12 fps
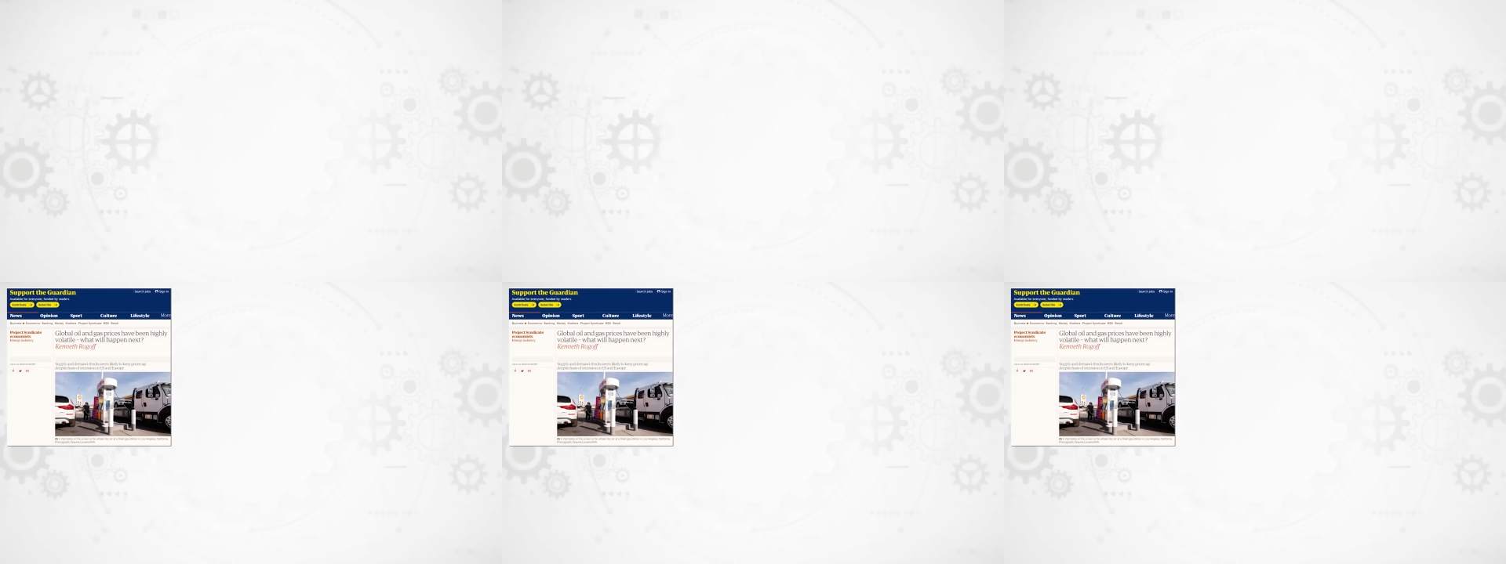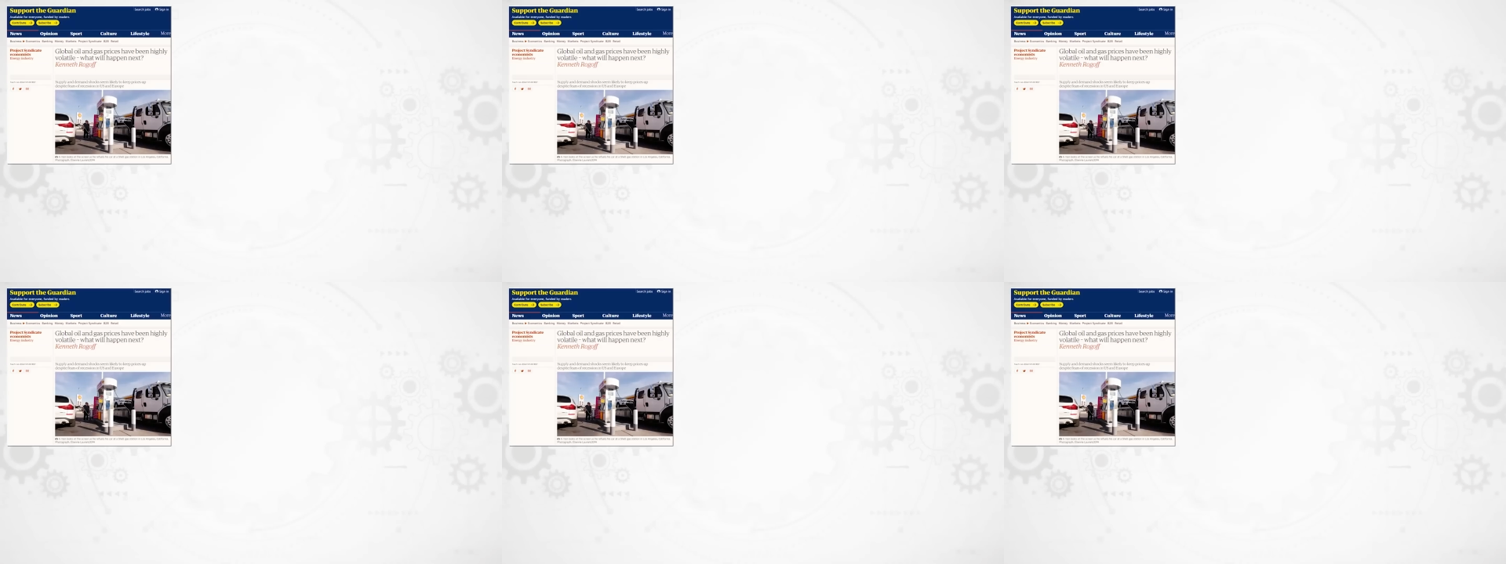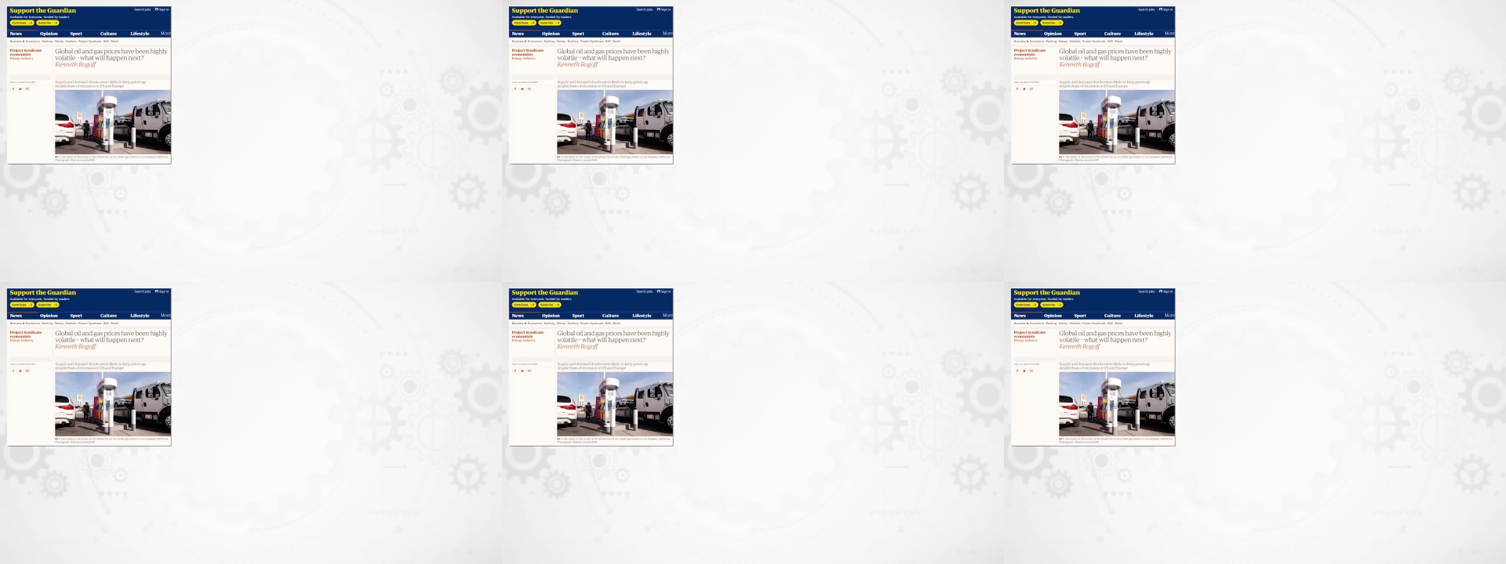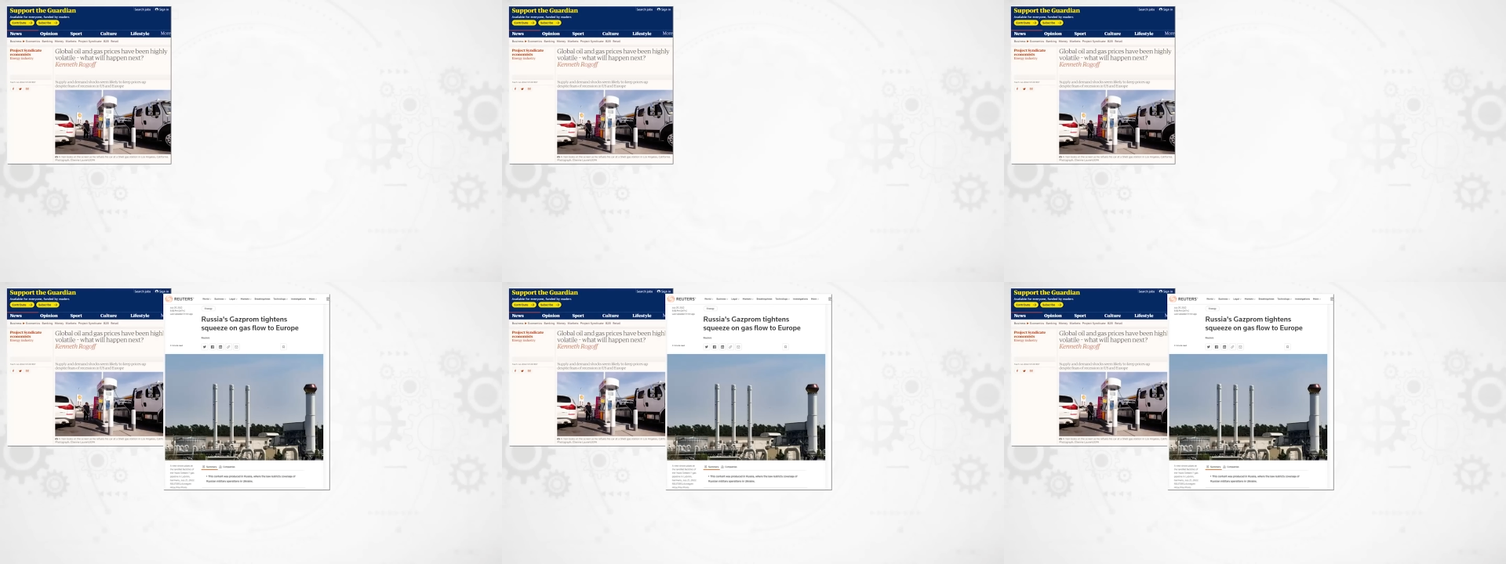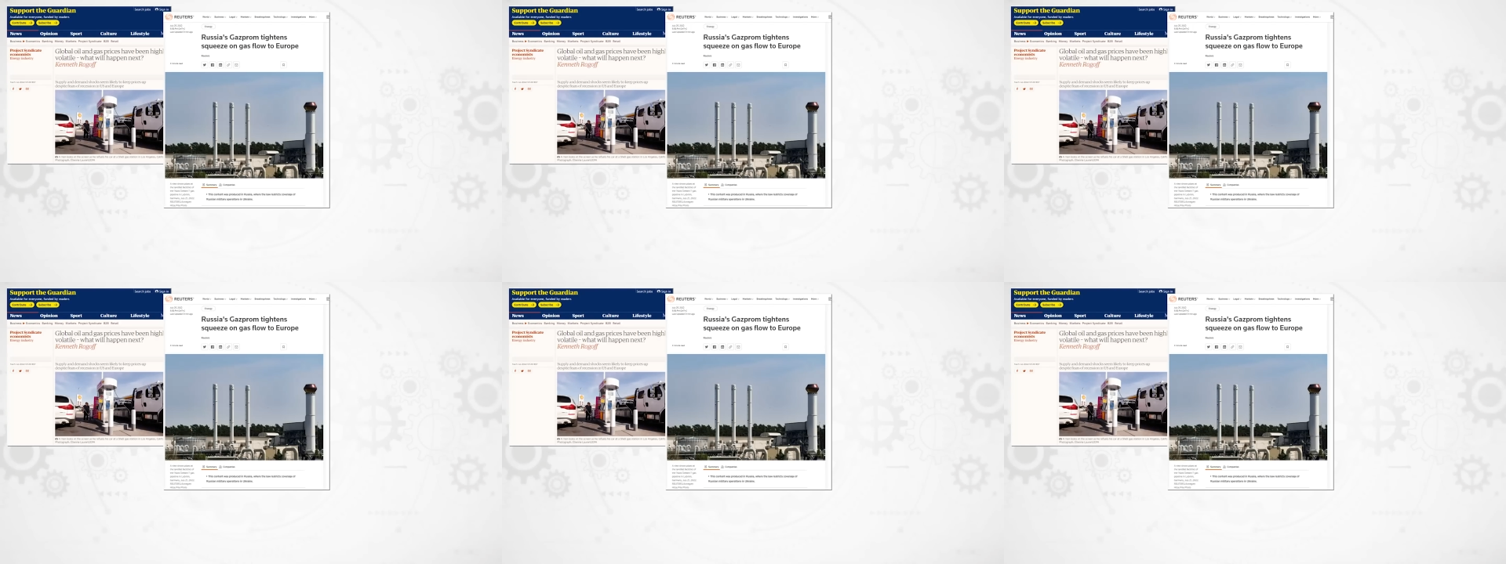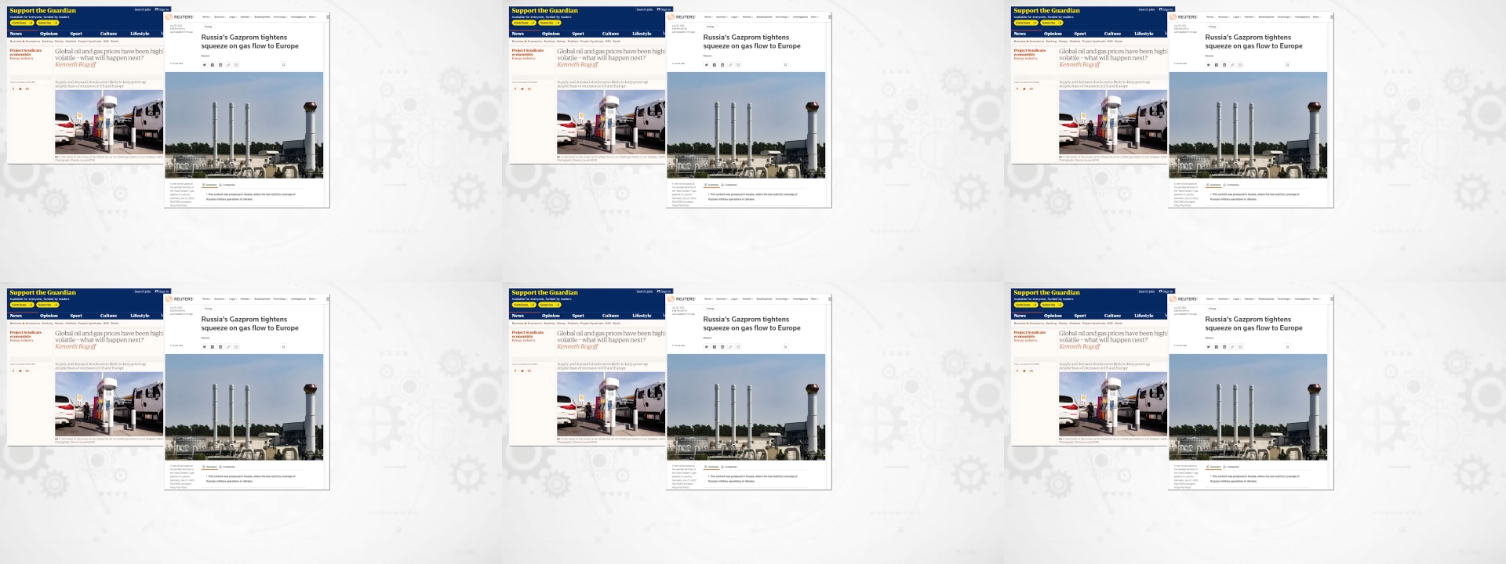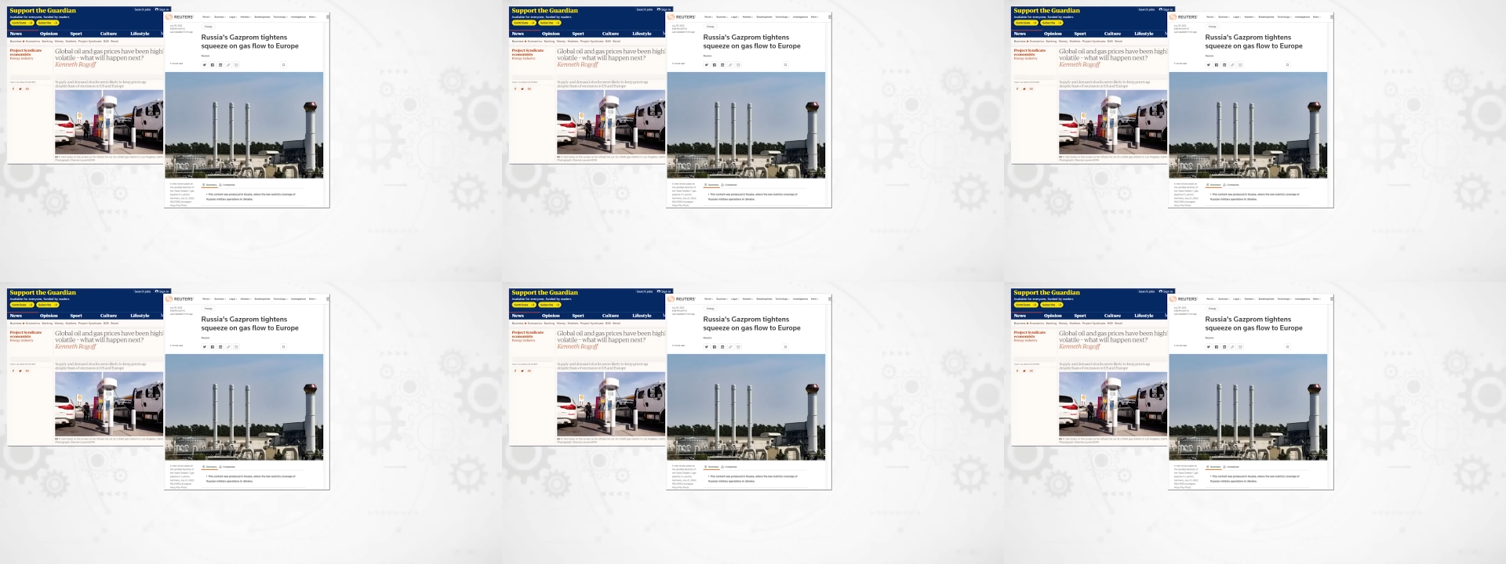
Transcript: No face is visible, so there are no lips to read.